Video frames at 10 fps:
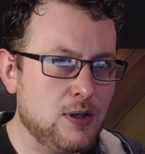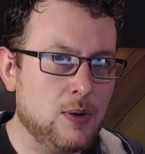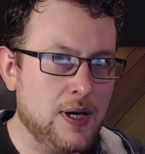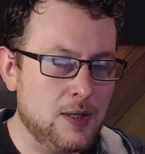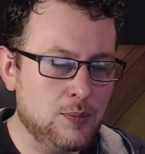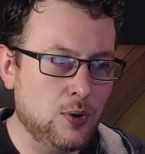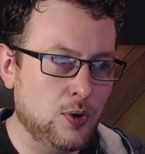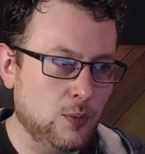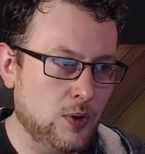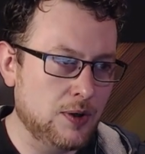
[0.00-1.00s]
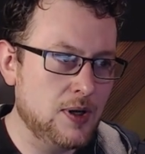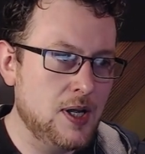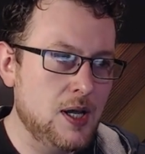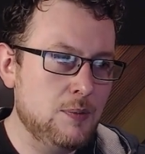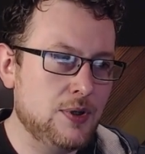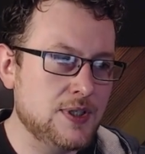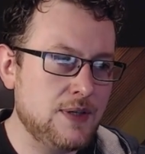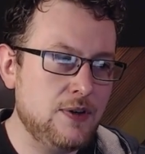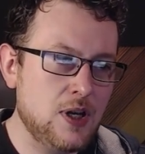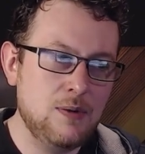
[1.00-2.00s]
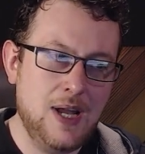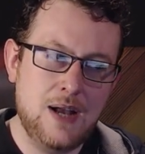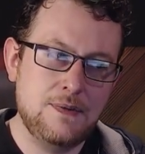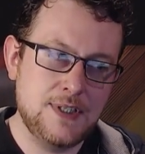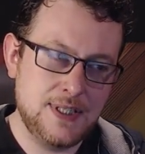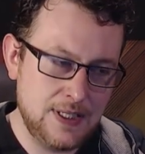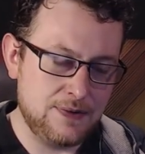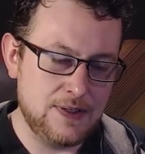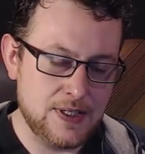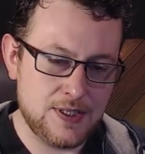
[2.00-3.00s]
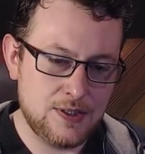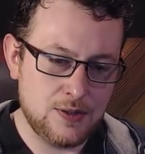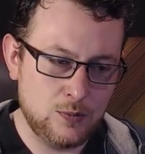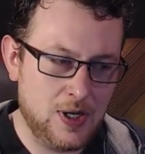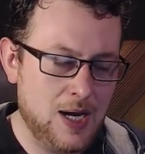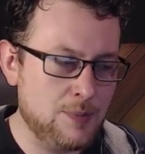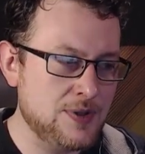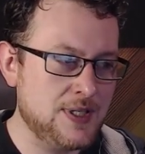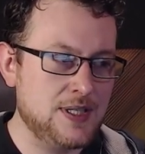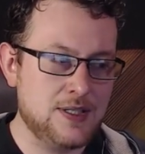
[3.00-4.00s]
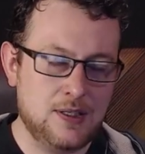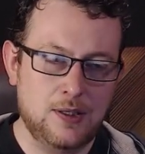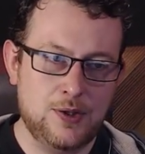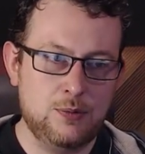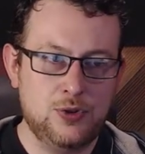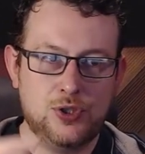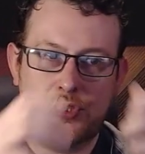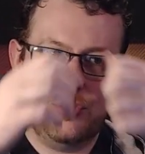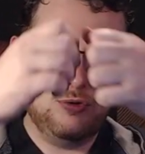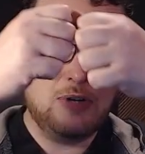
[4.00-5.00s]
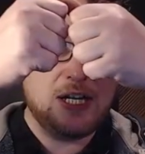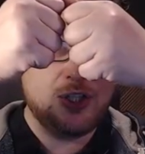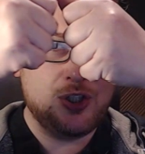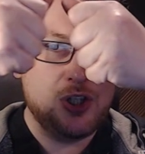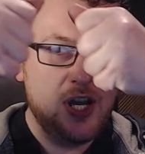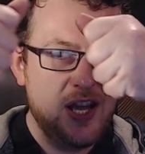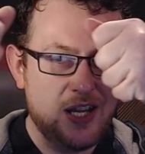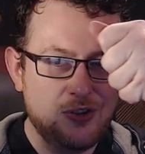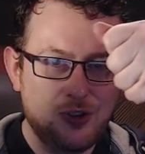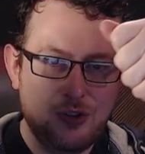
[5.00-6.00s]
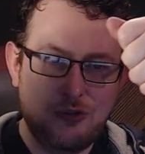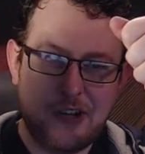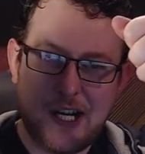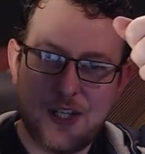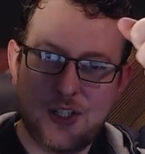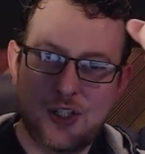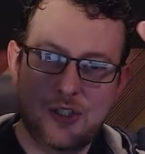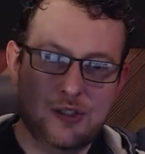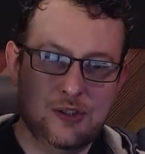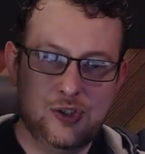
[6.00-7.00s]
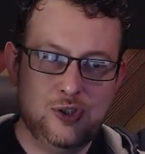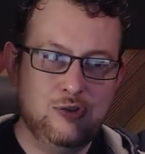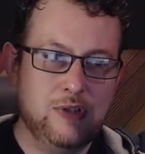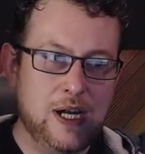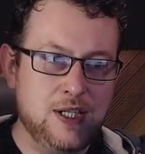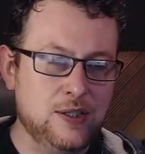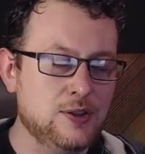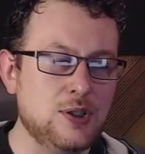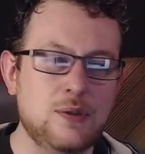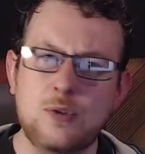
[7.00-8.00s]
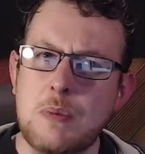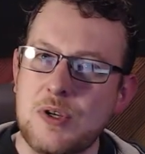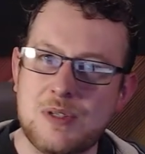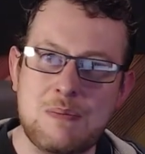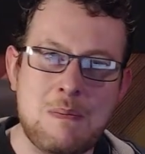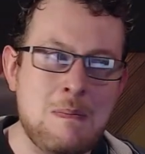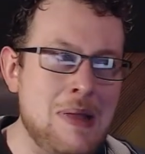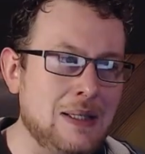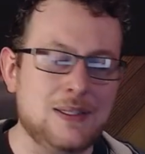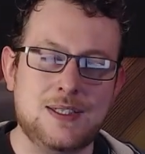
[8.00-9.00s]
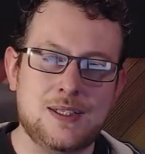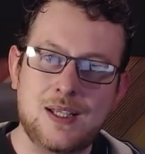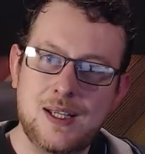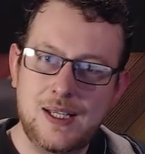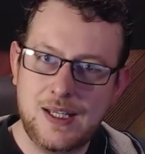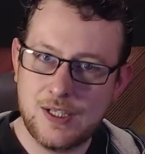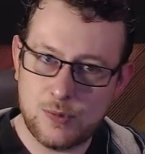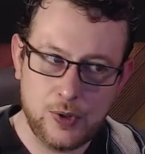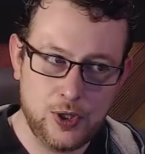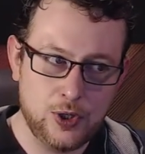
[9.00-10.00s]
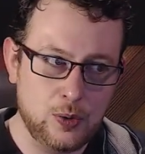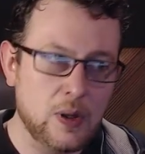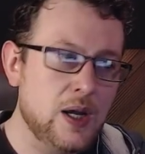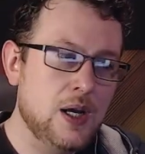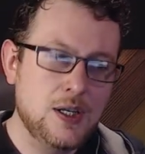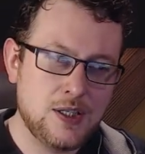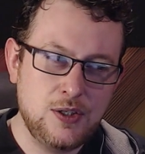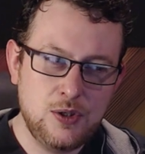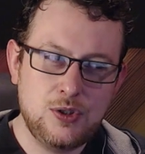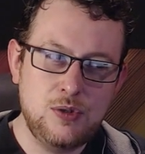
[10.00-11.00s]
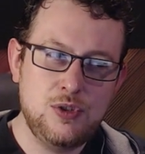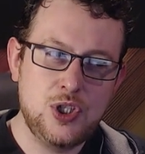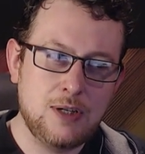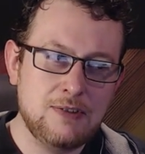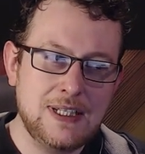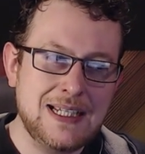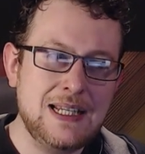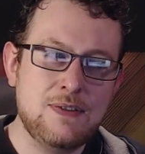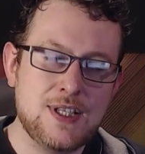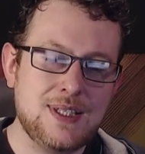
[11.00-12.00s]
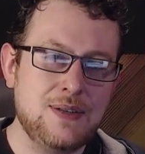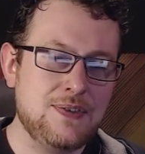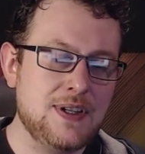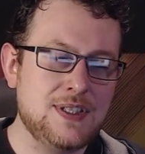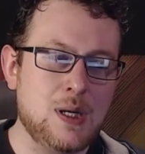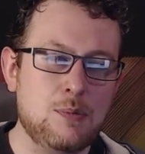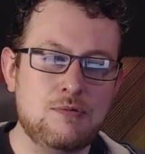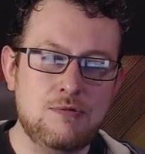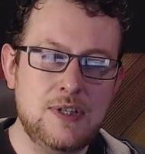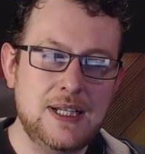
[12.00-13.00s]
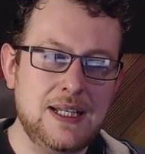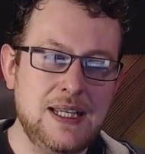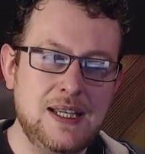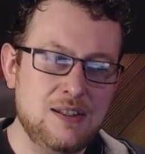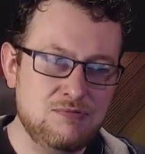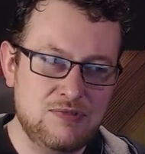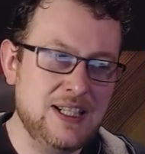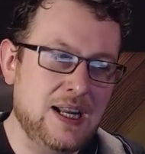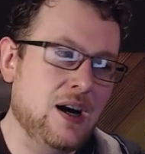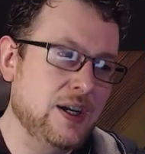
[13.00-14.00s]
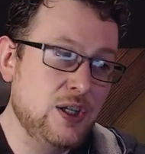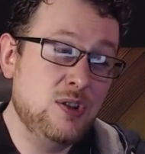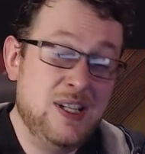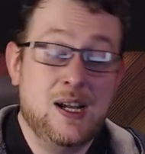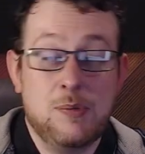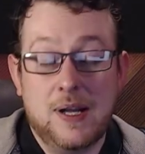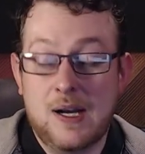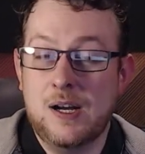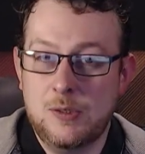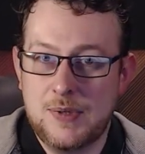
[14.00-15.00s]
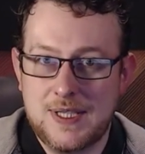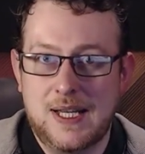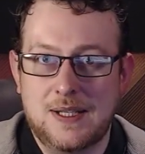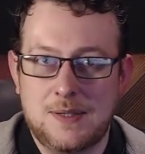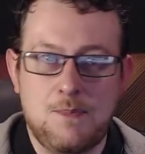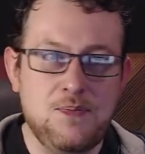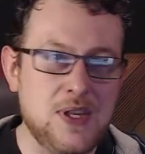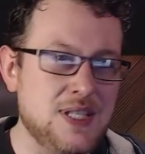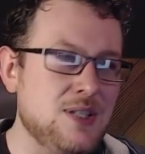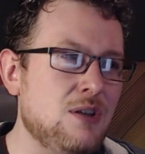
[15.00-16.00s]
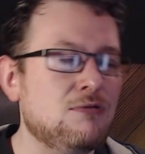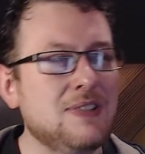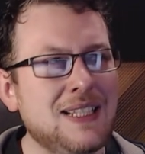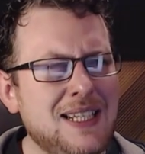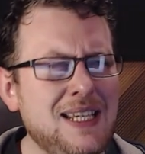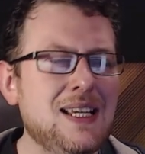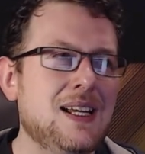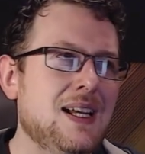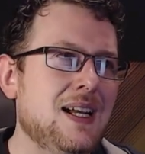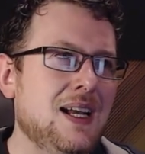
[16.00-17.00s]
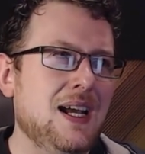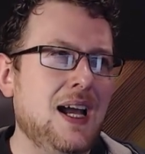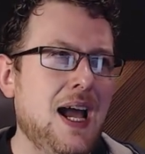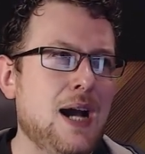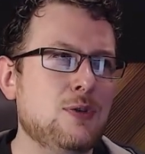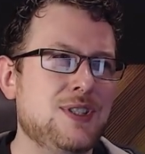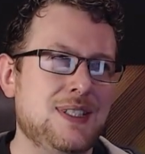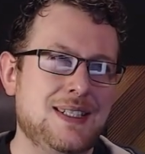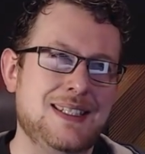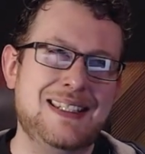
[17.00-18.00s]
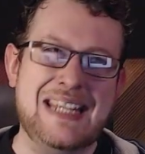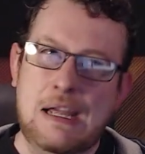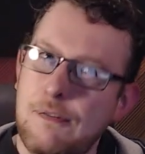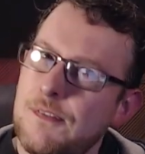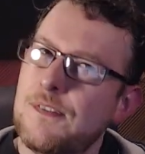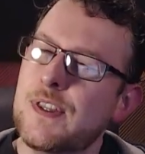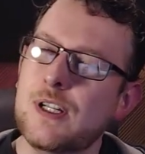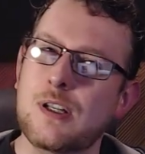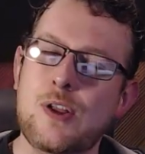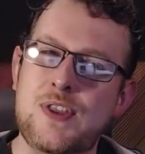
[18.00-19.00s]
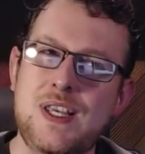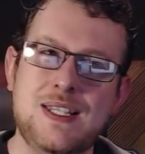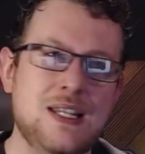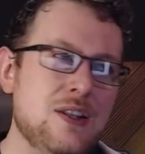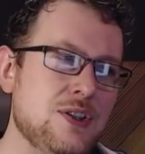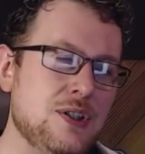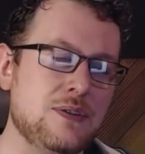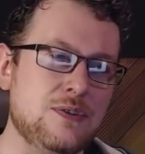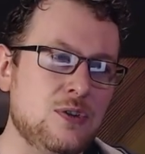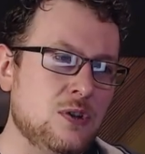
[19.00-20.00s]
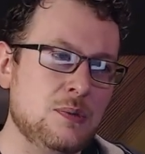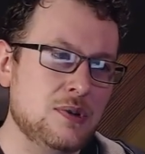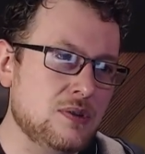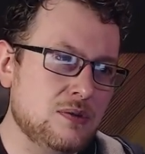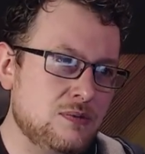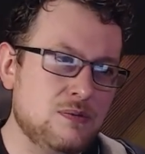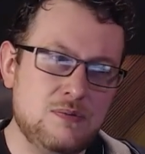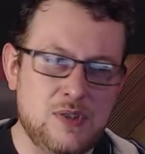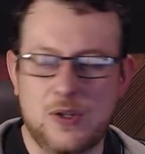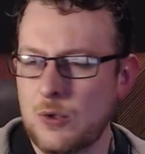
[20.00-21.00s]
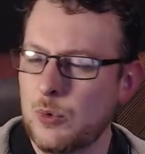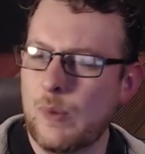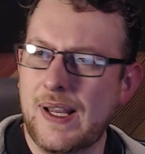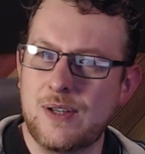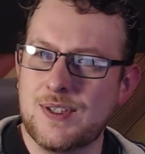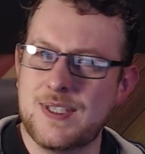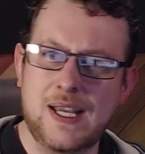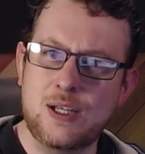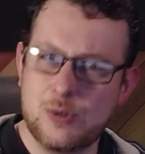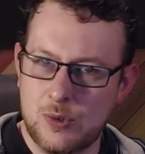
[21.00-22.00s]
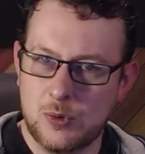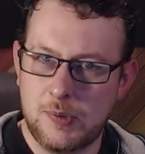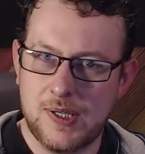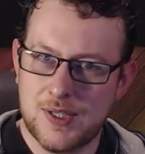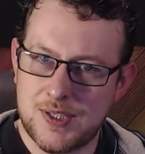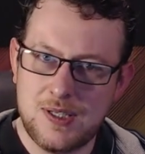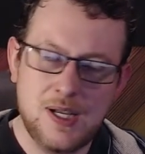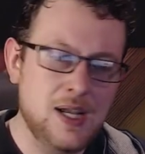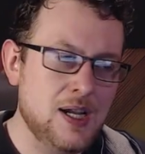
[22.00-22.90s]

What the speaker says: quite an important one, because if you don't have stiffness, what happens is the cloth will just stretch and stretch and stretch. It'll sort of almost melt into a goo. So you do generally leave the stiffness up really, really high, usually up at 100%. This is not really how stiff the cloth is in the sort of normal way you'd say it to a normal person.